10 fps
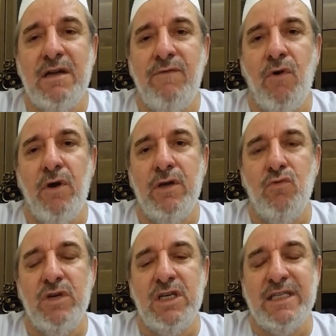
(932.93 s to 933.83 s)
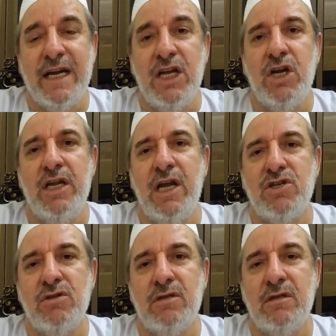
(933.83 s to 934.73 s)
void, which is the
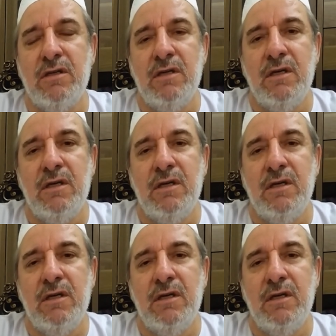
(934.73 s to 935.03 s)
recreation,